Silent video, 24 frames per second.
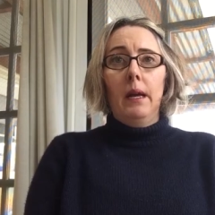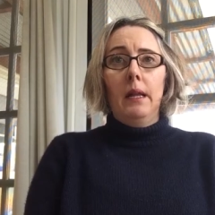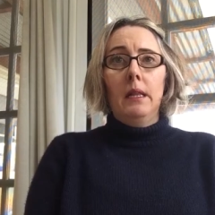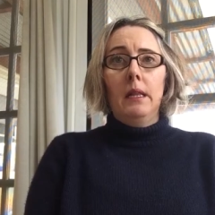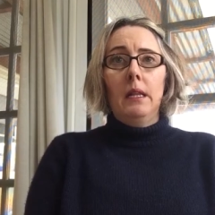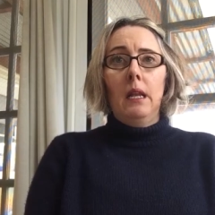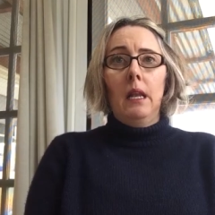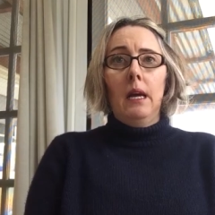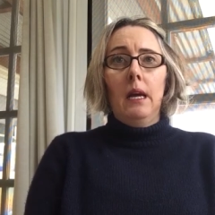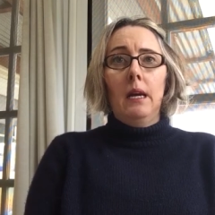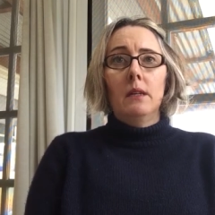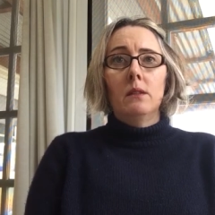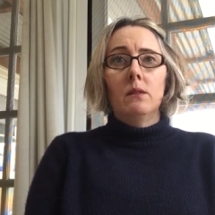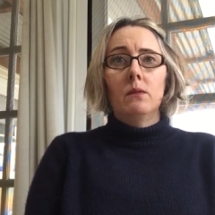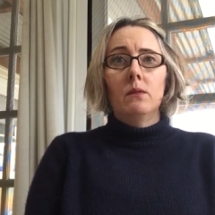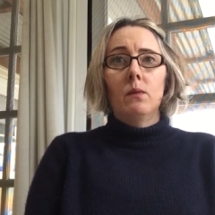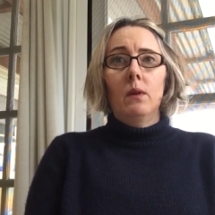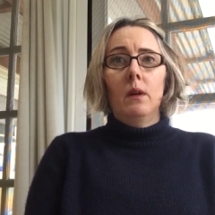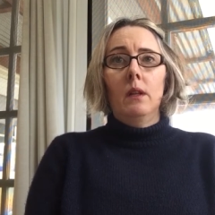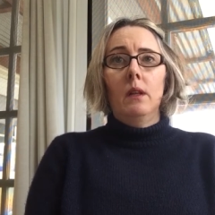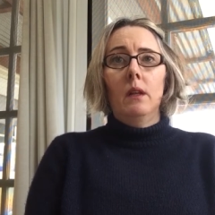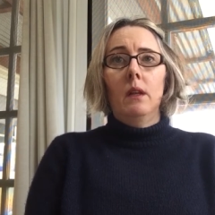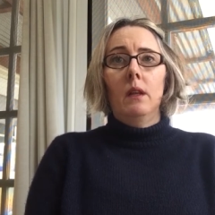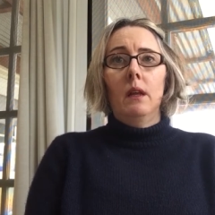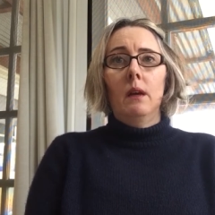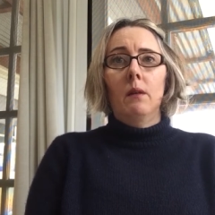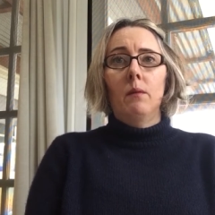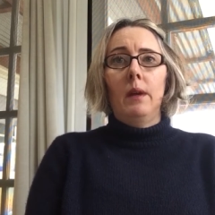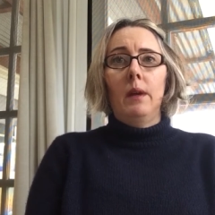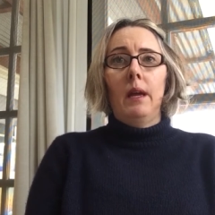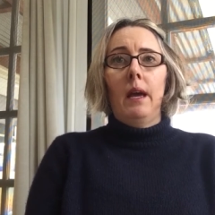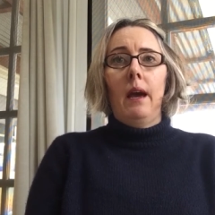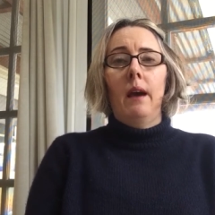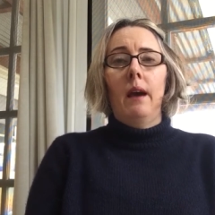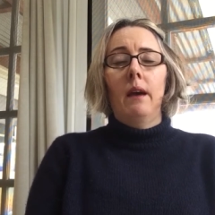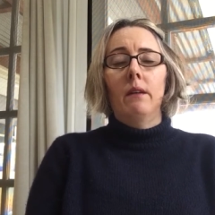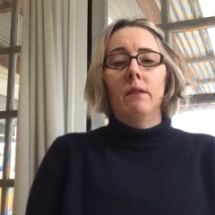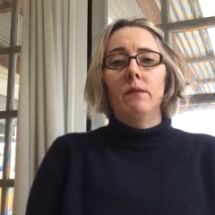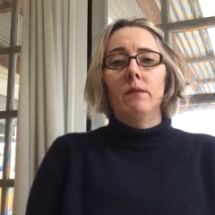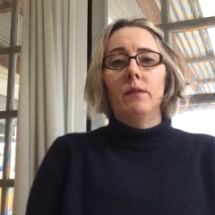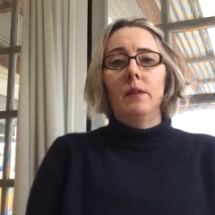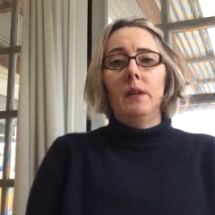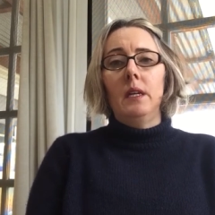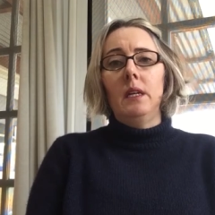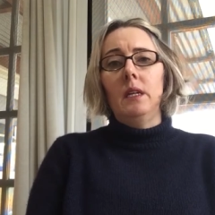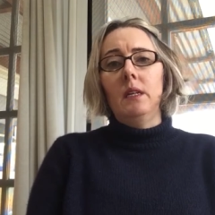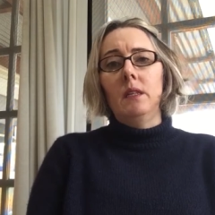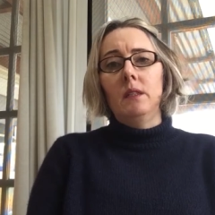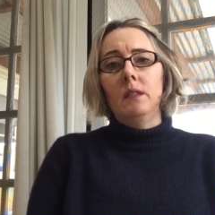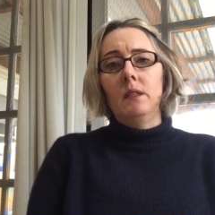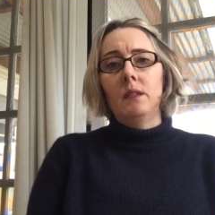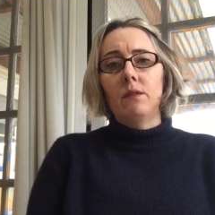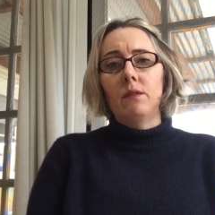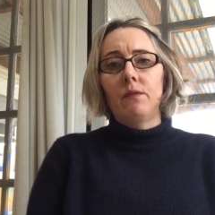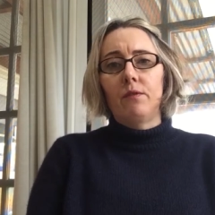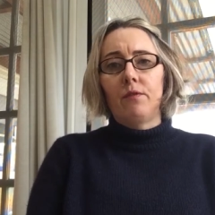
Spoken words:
And the last one that we have is